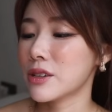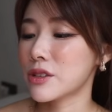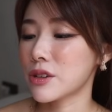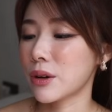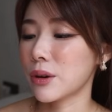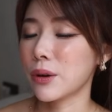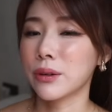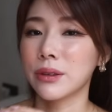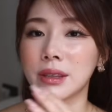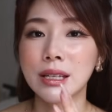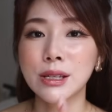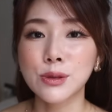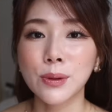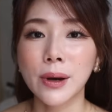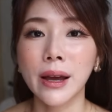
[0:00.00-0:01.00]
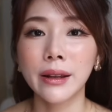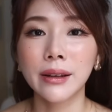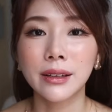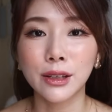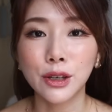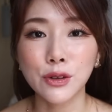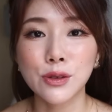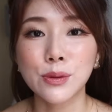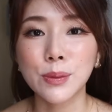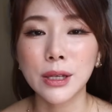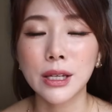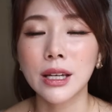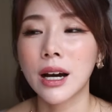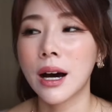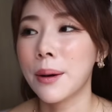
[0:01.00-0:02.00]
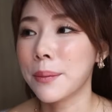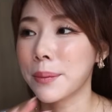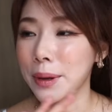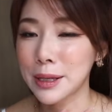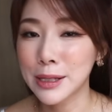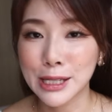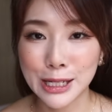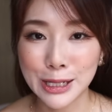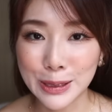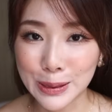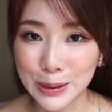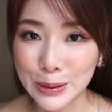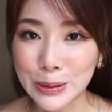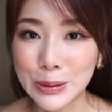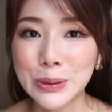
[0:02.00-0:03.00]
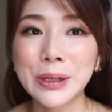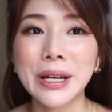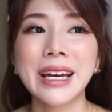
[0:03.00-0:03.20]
So this one gives me amazing glow,